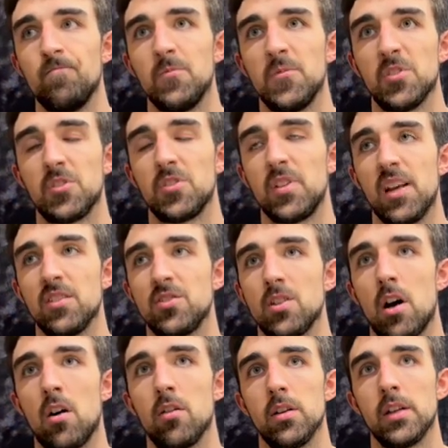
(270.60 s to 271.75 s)
just staying
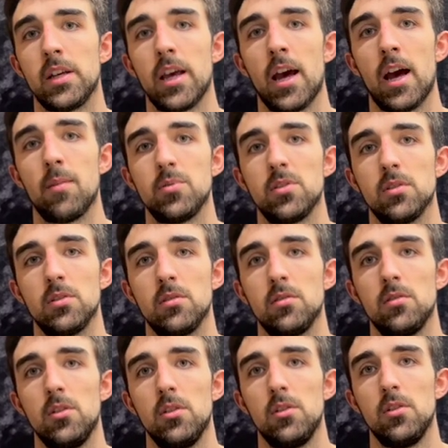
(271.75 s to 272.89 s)
solid in the gaps.
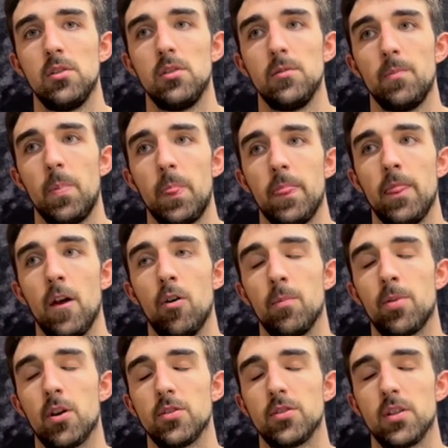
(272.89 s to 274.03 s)
Knowing
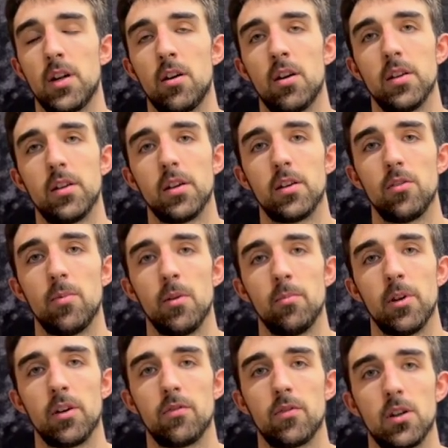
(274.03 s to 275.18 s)
personnel, I think, is really
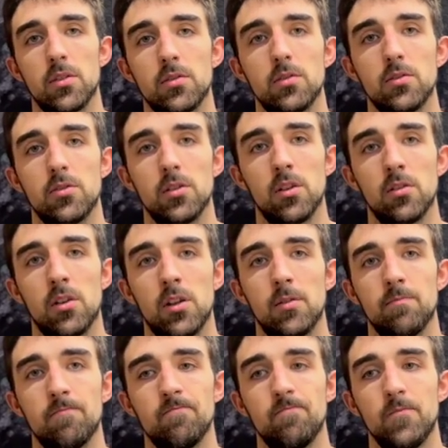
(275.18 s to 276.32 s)
big for us. So
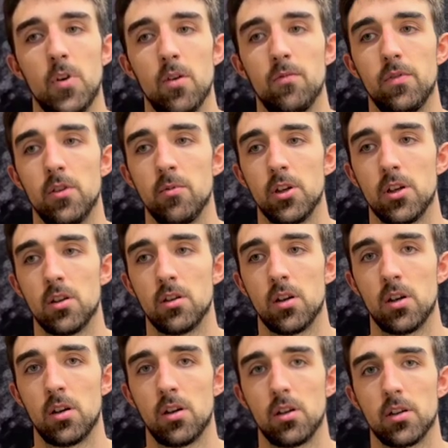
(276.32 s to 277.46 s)
hopefully we can
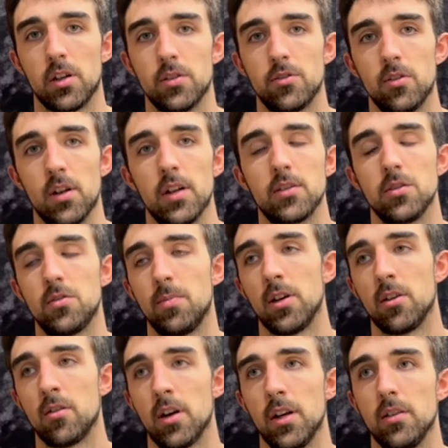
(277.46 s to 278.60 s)
continue. It's been a
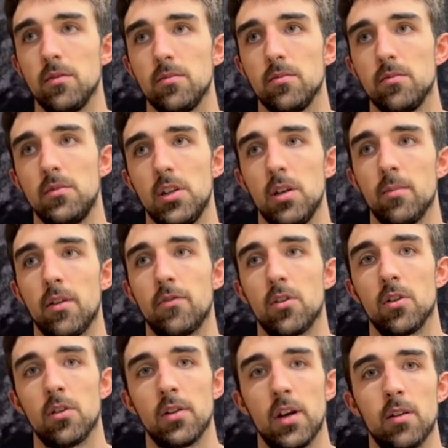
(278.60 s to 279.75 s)
great team
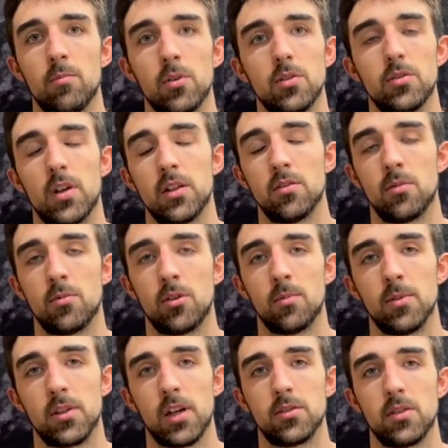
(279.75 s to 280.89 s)
effort on that, both sides of the ball, but
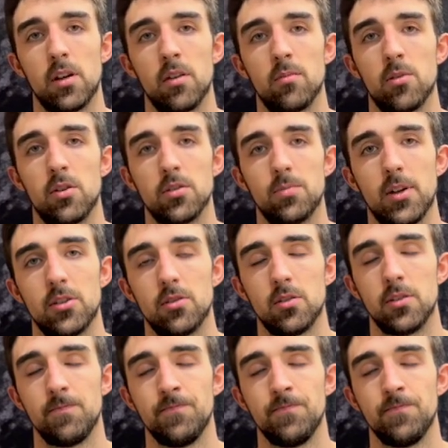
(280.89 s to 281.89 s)
that side of the ball especially.